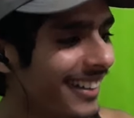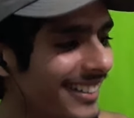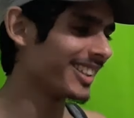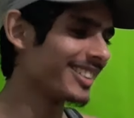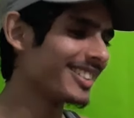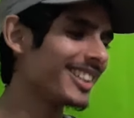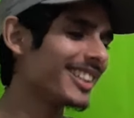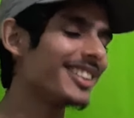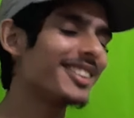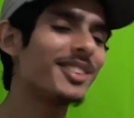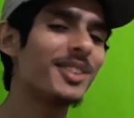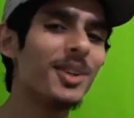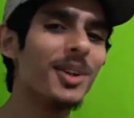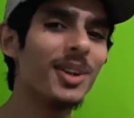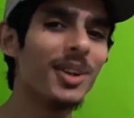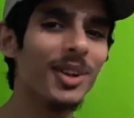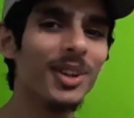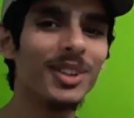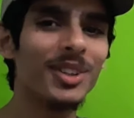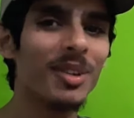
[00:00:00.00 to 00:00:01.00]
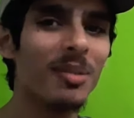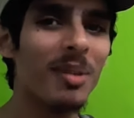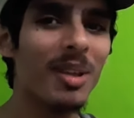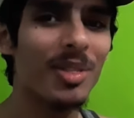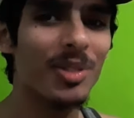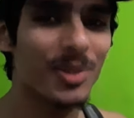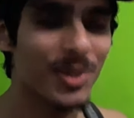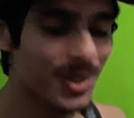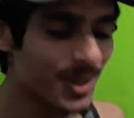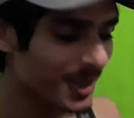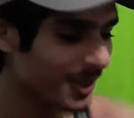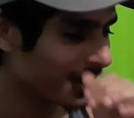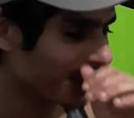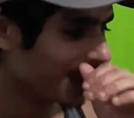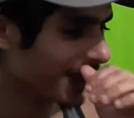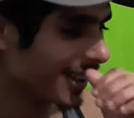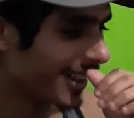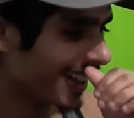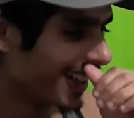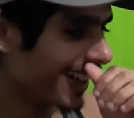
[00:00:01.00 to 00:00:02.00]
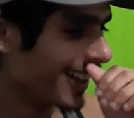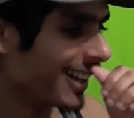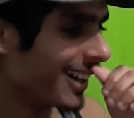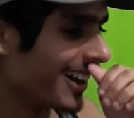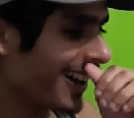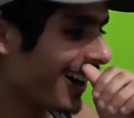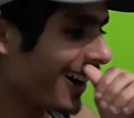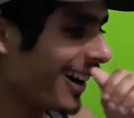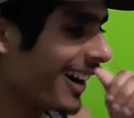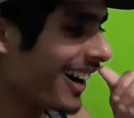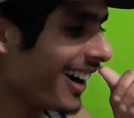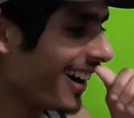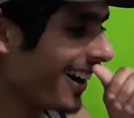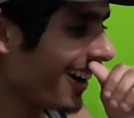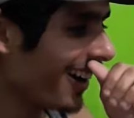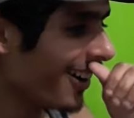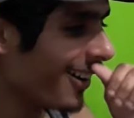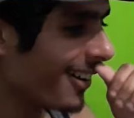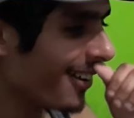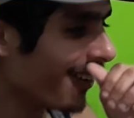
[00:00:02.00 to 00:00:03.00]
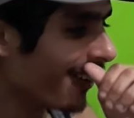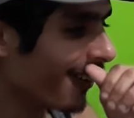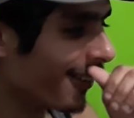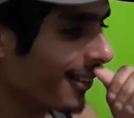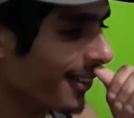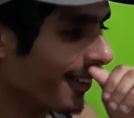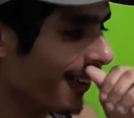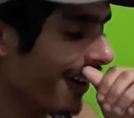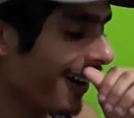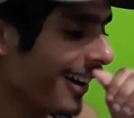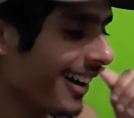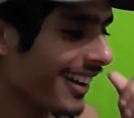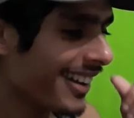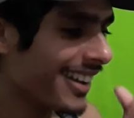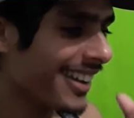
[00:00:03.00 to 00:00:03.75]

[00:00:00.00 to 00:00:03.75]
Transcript: This is too good to be true. Oh,